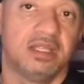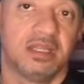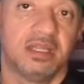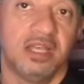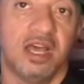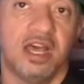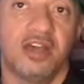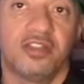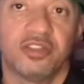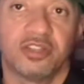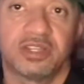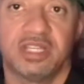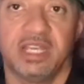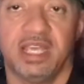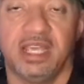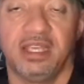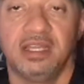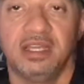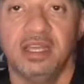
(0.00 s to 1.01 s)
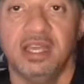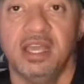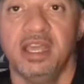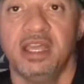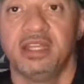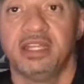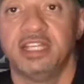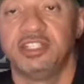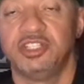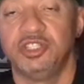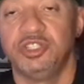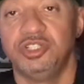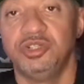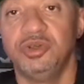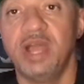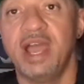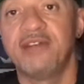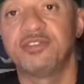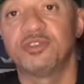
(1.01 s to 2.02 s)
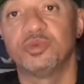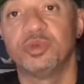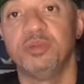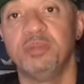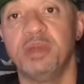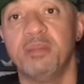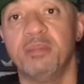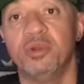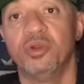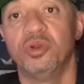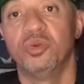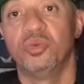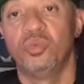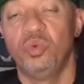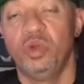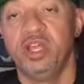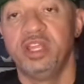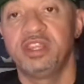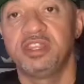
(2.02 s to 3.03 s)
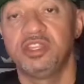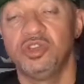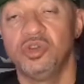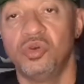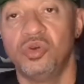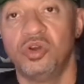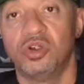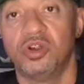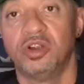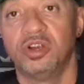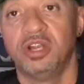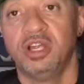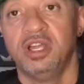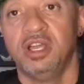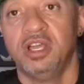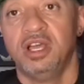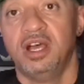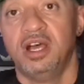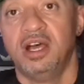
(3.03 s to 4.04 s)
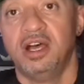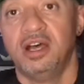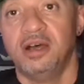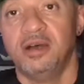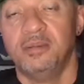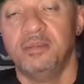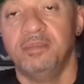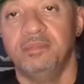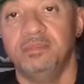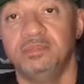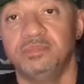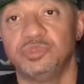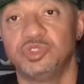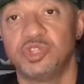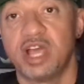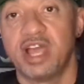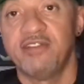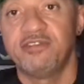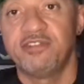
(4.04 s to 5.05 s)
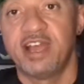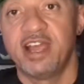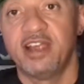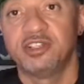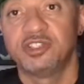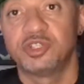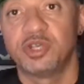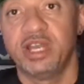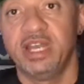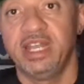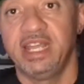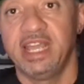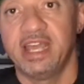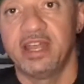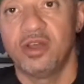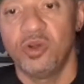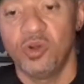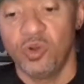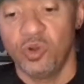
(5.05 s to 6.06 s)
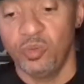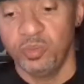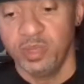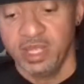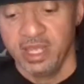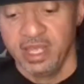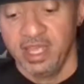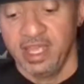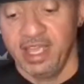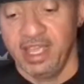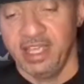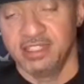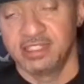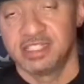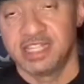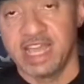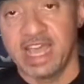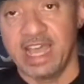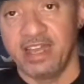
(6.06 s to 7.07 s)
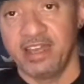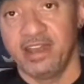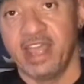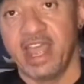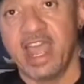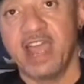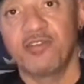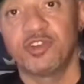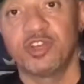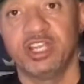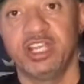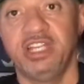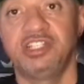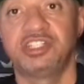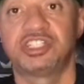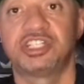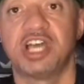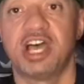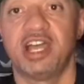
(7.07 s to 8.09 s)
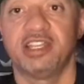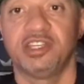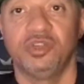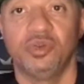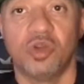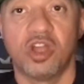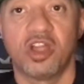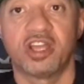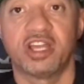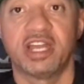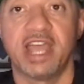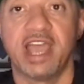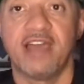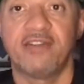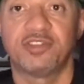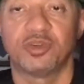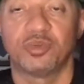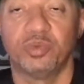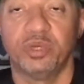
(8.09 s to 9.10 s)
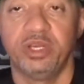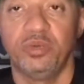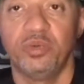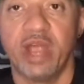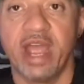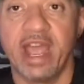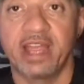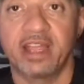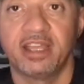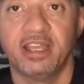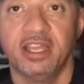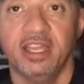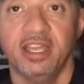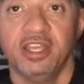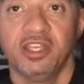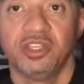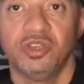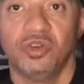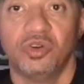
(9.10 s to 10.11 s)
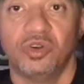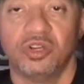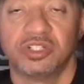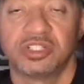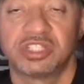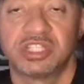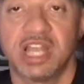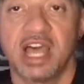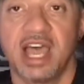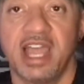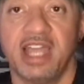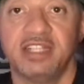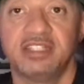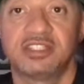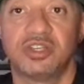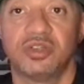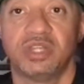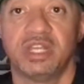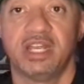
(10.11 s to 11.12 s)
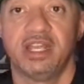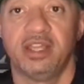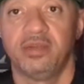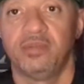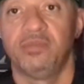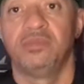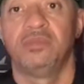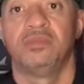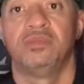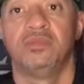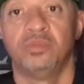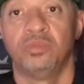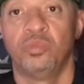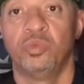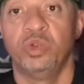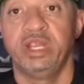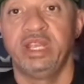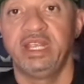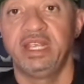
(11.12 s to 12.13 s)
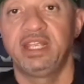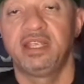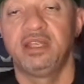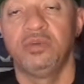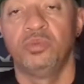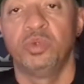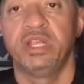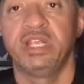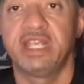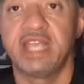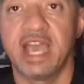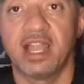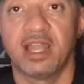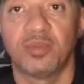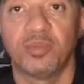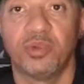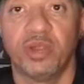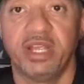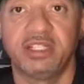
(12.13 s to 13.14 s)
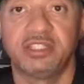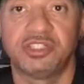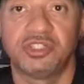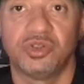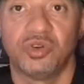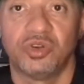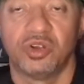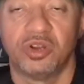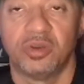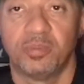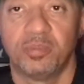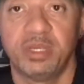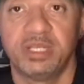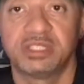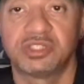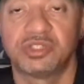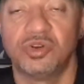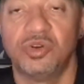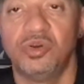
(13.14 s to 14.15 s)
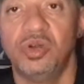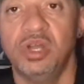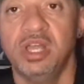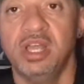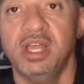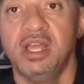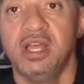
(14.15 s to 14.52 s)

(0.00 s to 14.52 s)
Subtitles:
The other thing that you do have to remember with your dry fire training at home is that after each shot, you are going to have to re-rack your slide so that it recalibrates your pistol